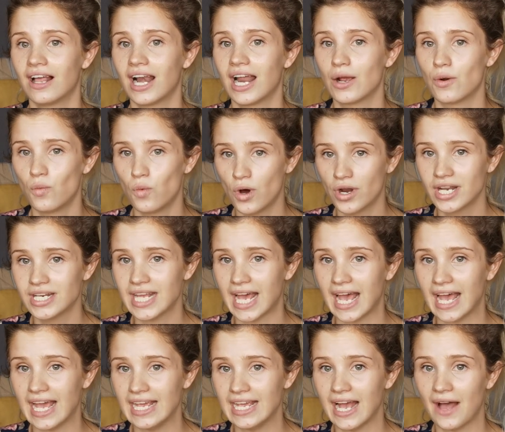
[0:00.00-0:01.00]
Like one a
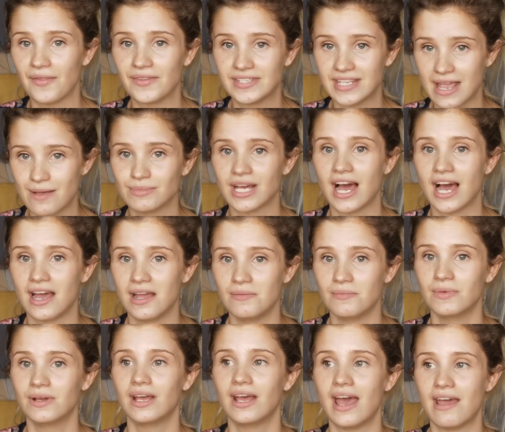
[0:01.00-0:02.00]
day at the same
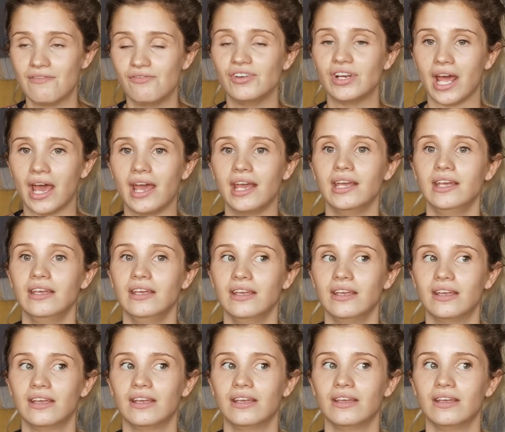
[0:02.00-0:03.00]
time every day
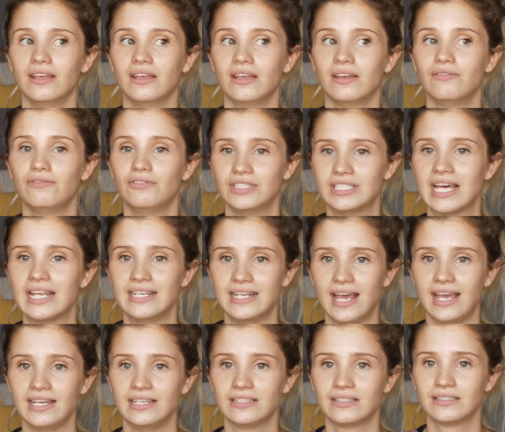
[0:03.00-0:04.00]
for 10
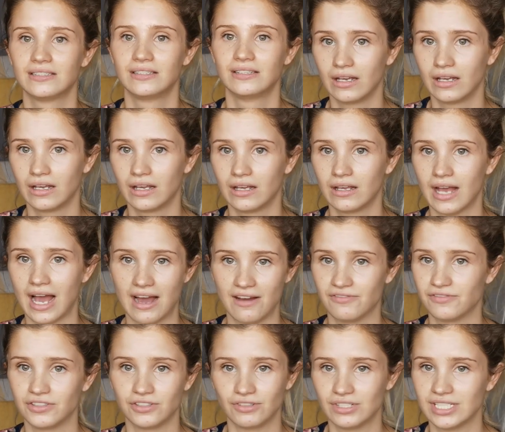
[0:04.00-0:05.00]
days
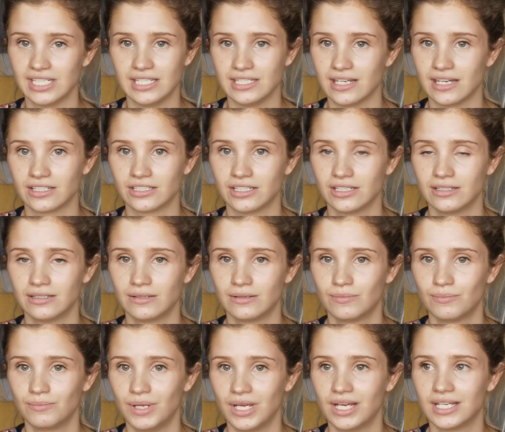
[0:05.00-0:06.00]
after a C-section.
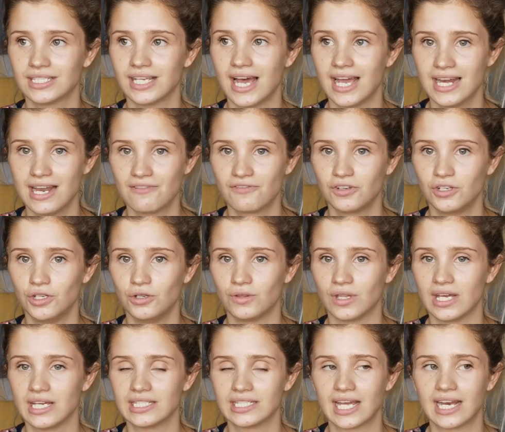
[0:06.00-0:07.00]
Because I never knew
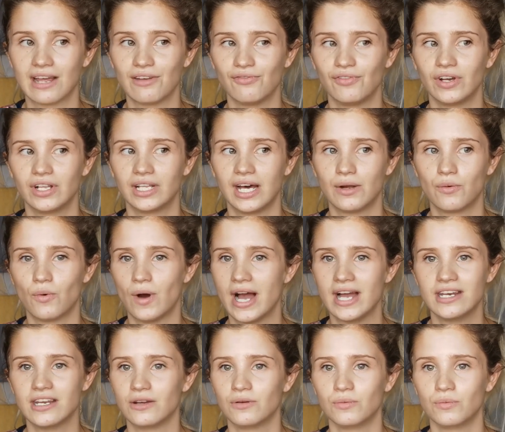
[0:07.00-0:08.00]
this, and I feel like,
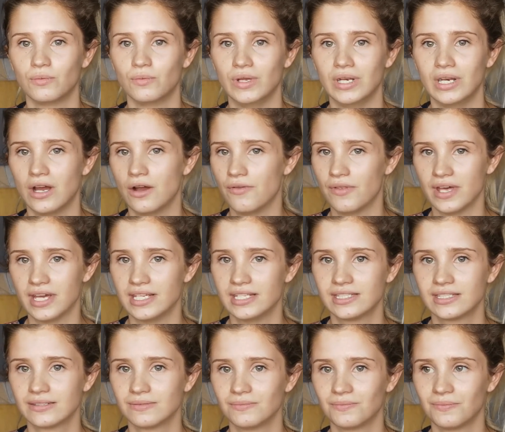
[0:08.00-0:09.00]
why don't we know
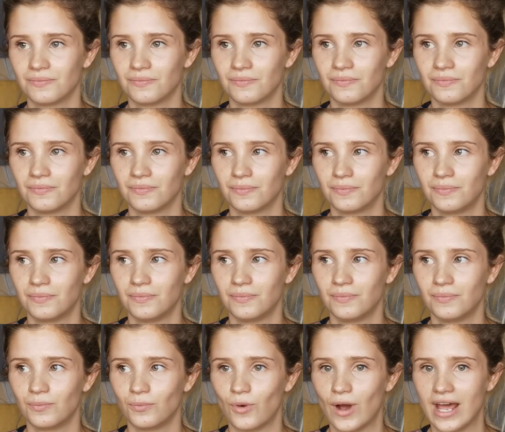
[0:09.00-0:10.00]
this
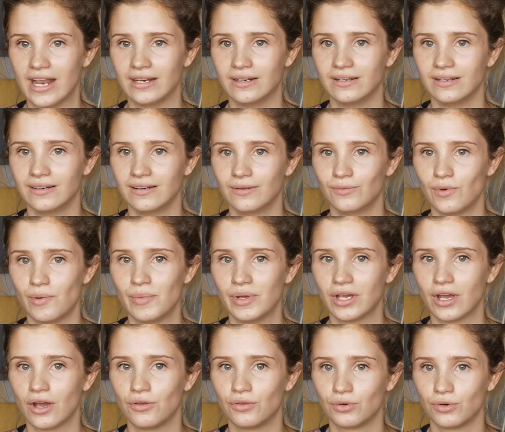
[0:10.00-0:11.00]
when women
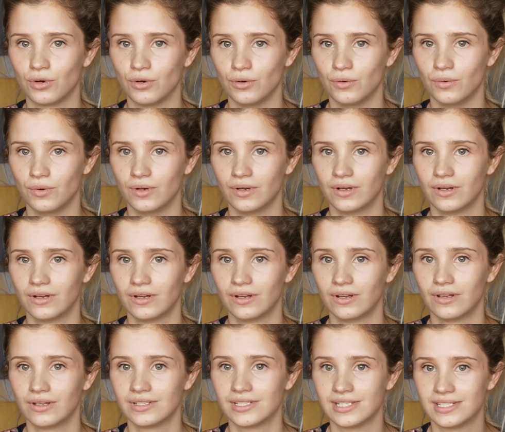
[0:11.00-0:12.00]
go through
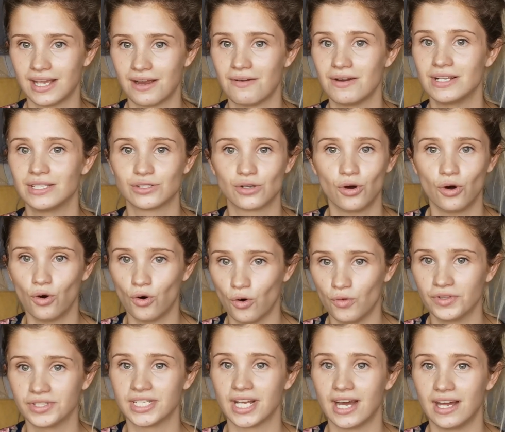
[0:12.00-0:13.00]
cesareans
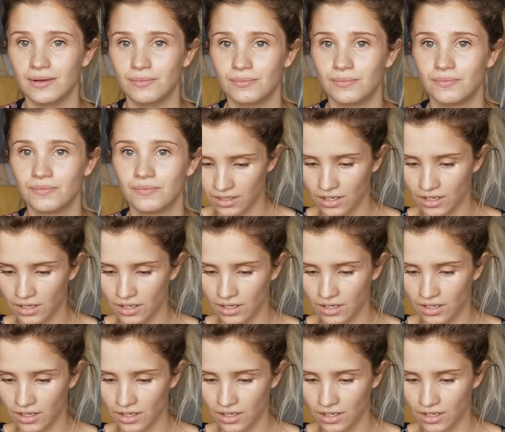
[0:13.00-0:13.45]
all the time?